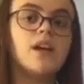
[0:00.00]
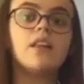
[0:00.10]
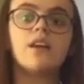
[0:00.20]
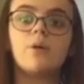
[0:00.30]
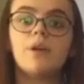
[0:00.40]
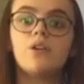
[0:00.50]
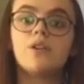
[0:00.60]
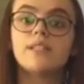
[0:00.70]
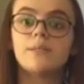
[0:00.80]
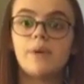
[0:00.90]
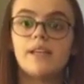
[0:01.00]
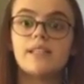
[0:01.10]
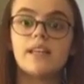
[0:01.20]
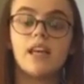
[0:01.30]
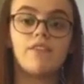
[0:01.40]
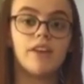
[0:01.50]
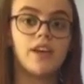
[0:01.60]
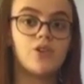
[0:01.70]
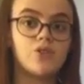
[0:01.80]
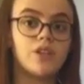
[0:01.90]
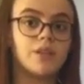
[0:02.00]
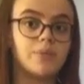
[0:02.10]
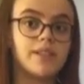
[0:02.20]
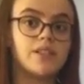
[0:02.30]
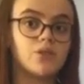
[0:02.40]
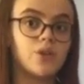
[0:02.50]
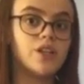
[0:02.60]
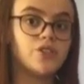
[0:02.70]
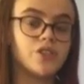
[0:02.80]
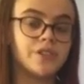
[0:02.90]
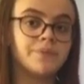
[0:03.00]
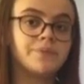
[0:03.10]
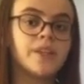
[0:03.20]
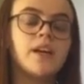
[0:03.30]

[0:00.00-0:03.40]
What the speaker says: the American Space and Aviation Administration,